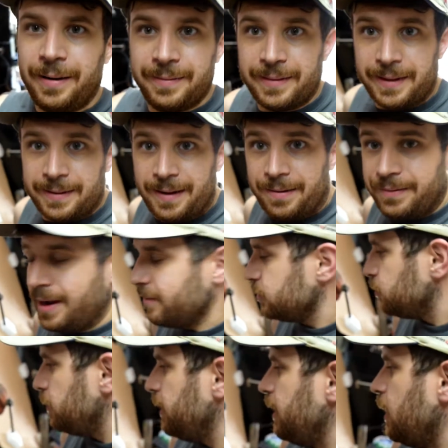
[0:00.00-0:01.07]
then. Now that was
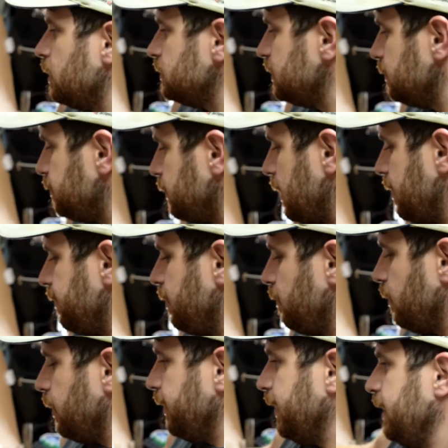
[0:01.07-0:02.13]
pretty darn simple now there,
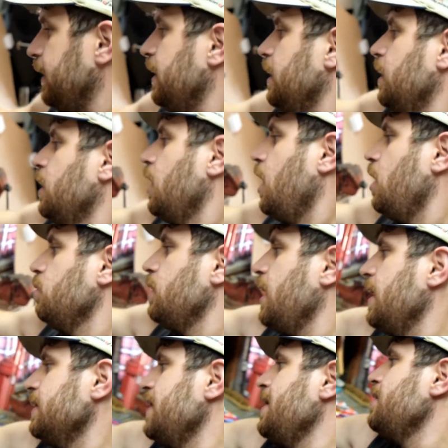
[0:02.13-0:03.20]
wasn't it?
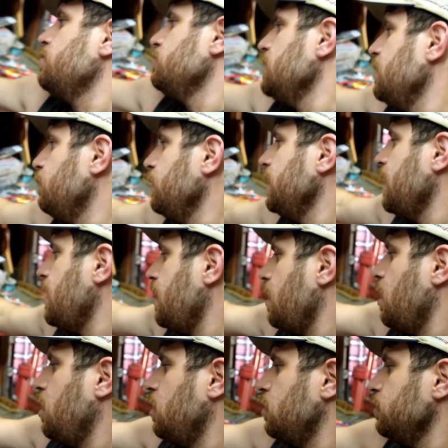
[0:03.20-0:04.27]
Okay, now that we got
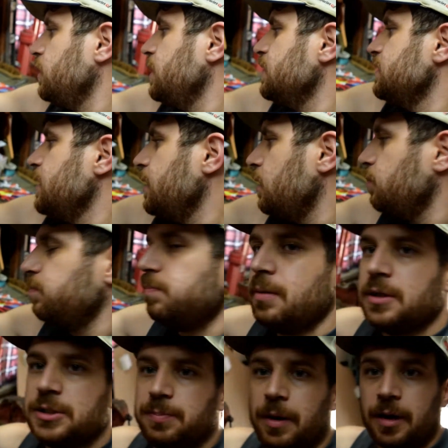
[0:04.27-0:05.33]
all these here
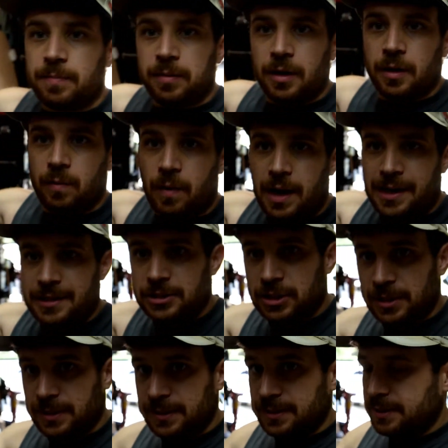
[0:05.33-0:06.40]
spark plug wires
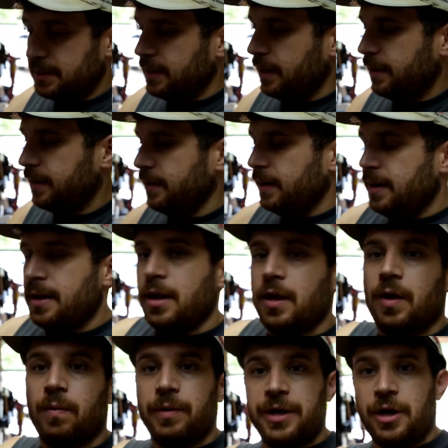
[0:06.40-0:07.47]
done,
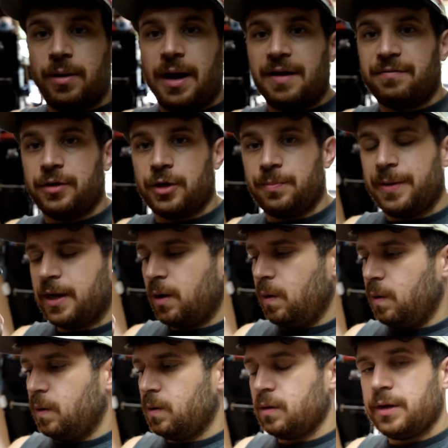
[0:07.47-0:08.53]
we do have a little bit of
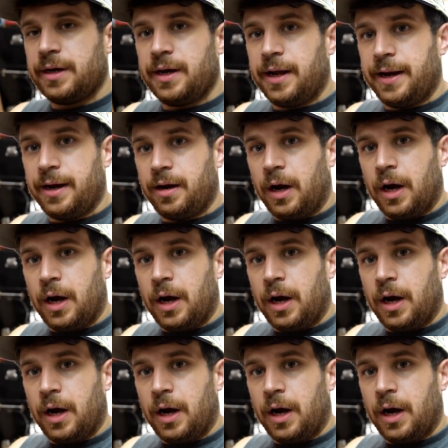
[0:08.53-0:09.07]
oil in here